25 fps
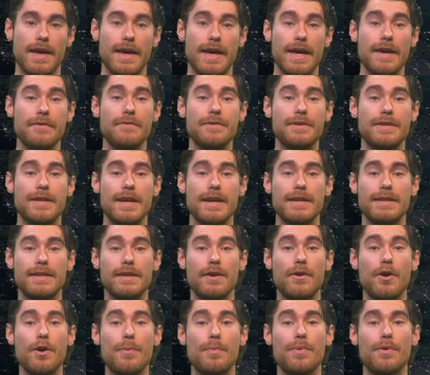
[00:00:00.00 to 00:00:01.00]
If we take the
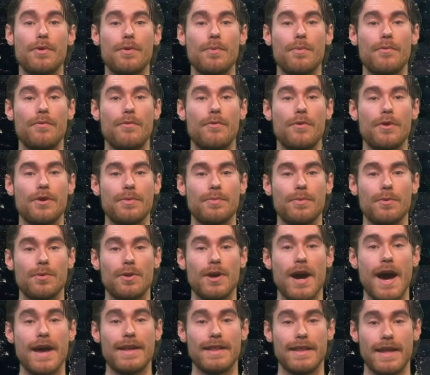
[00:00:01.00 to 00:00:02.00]
upper comfortable
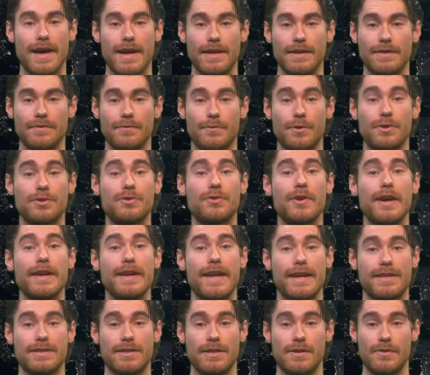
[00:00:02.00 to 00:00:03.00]
guideline for train
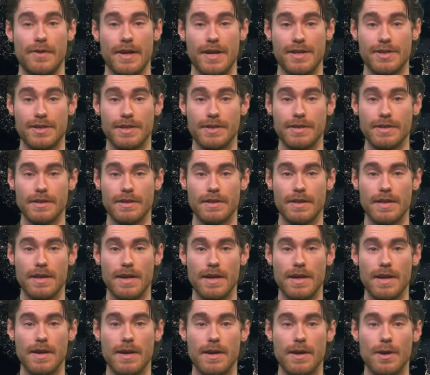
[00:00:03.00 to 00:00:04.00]
acceleration,
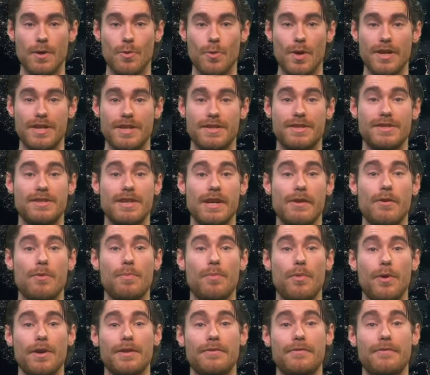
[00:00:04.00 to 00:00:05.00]
which is
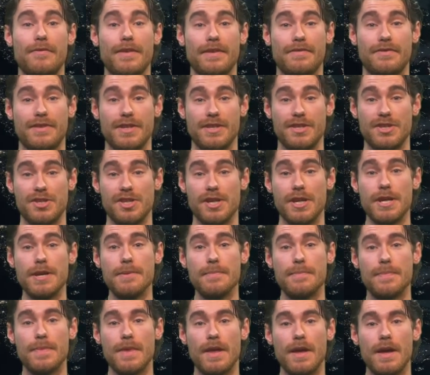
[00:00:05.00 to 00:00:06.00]
0.15 g,
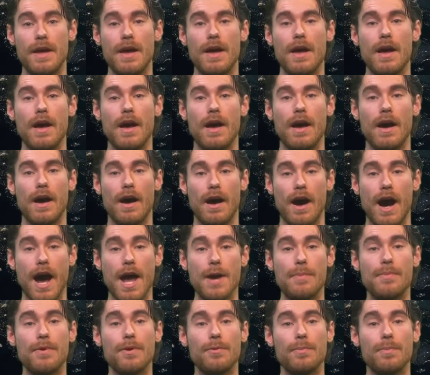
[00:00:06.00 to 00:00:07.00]
a
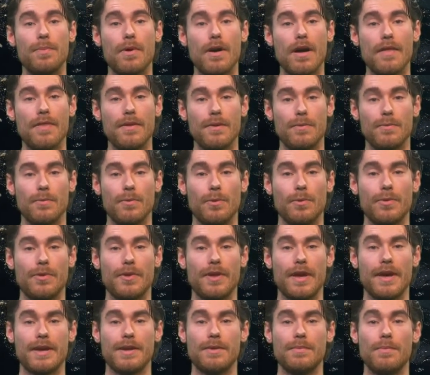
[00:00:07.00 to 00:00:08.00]
Hyperloop path will
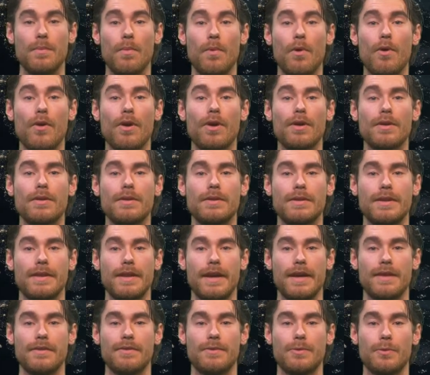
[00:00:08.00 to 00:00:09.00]
take more
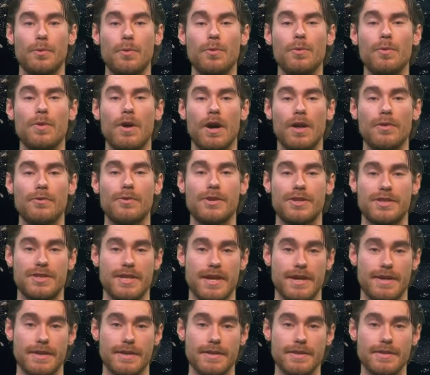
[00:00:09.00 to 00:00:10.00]
than 200
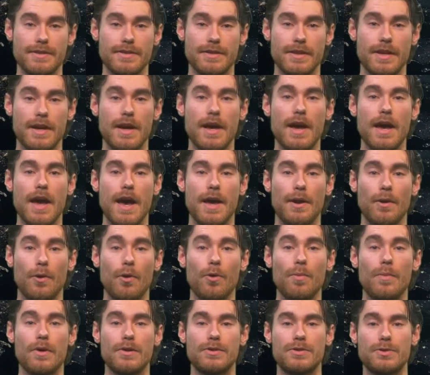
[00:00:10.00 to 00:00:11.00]
seconds and
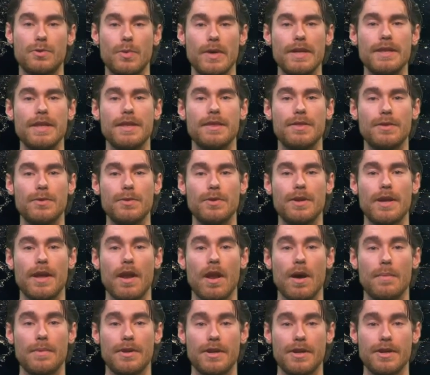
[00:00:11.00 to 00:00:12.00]
almost 22
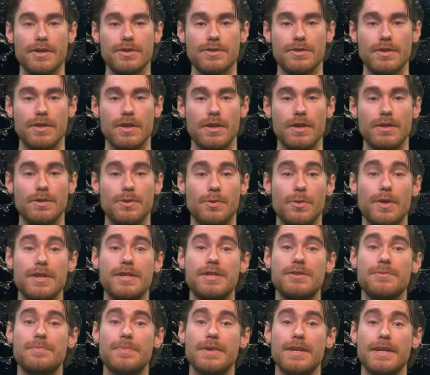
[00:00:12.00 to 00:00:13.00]
kilometers to reach a
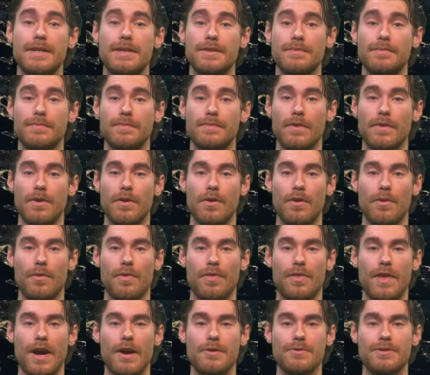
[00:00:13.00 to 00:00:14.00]
speed of
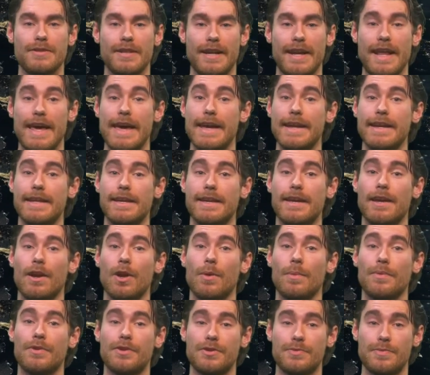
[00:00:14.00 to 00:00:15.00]
1,080
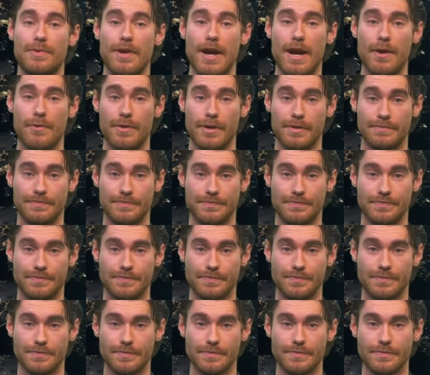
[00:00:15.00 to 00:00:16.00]
kilometers per hour.
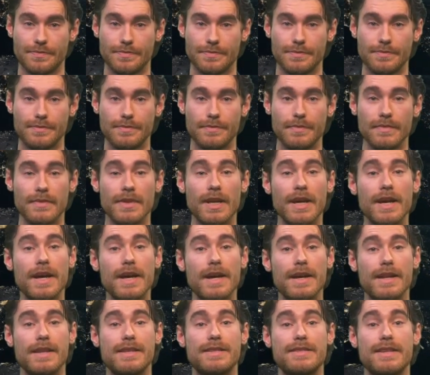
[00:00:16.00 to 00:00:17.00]

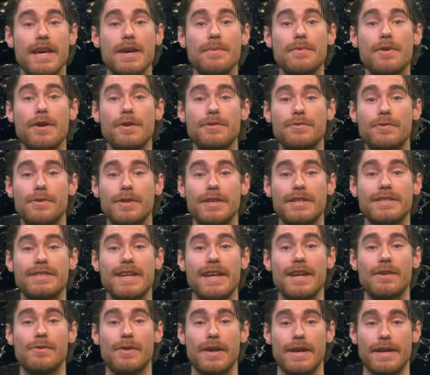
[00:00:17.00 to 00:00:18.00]
The same goes for
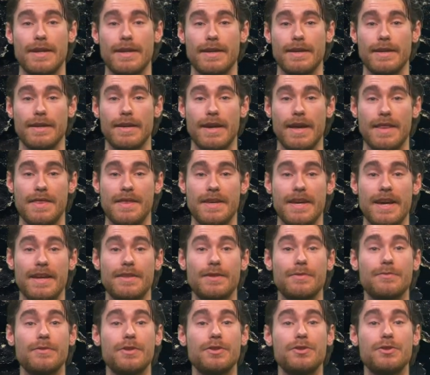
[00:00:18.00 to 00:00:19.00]
decelerating at the end
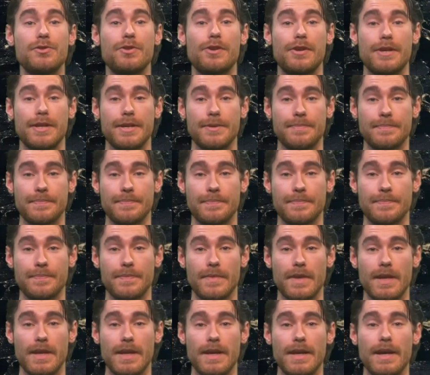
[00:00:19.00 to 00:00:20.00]
of the journey.
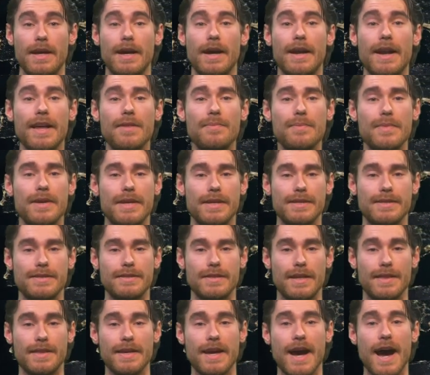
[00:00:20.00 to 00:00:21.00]
That means
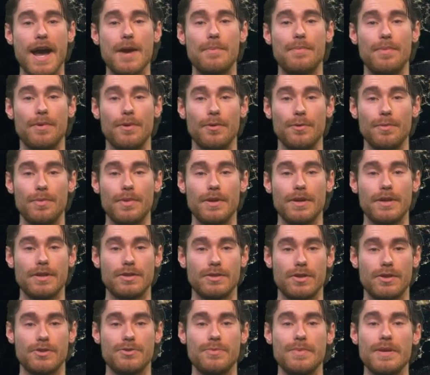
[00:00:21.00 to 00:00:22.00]
that the Hyperloop
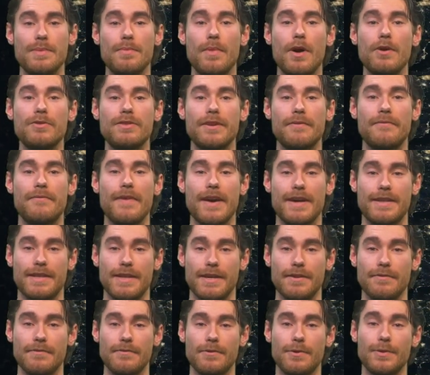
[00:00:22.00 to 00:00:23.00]
starts to be most
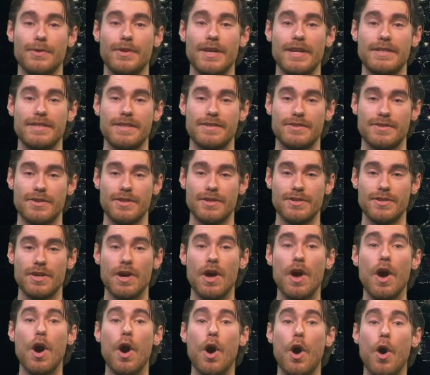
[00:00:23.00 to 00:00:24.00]
effective on distances
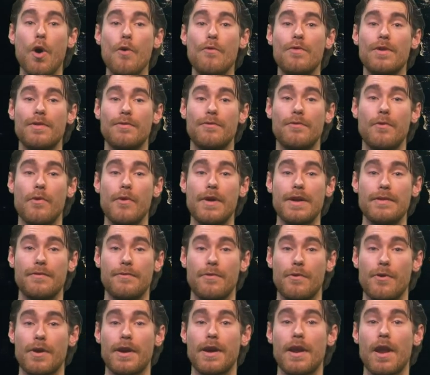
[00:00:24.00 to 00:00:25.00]
over
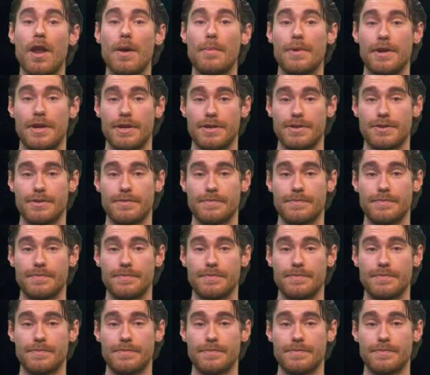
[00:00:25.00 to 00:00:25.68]
44 kilometers.